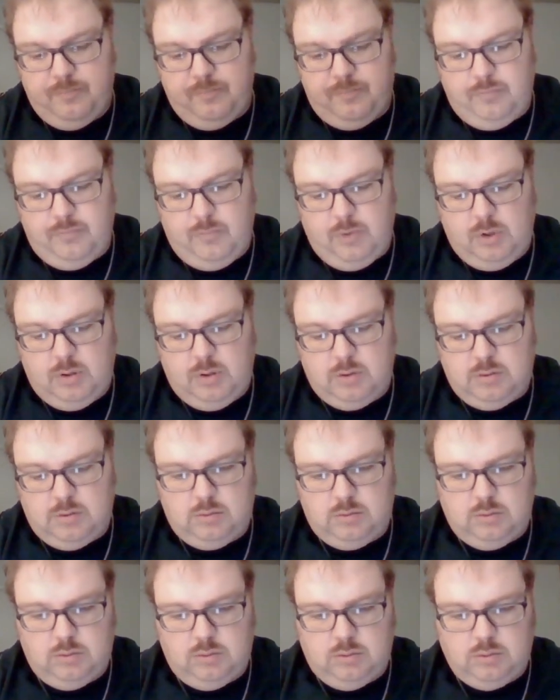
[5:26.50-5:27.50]

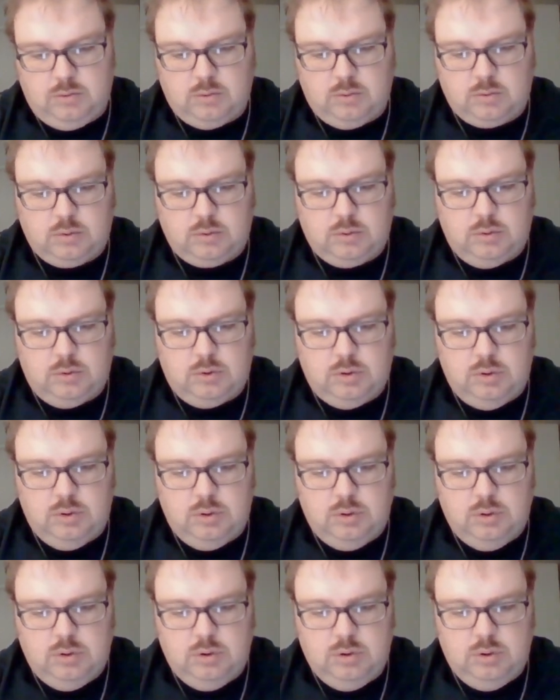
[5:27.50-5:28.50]

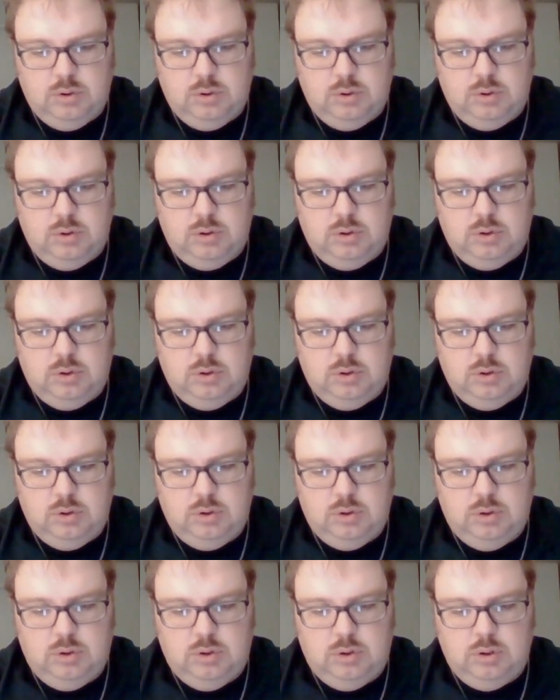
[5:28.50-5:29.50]

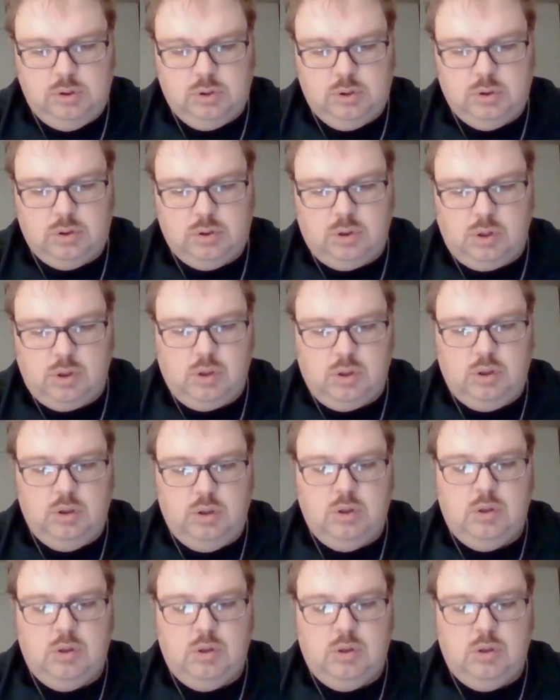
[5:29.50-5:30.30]
(no one is talking)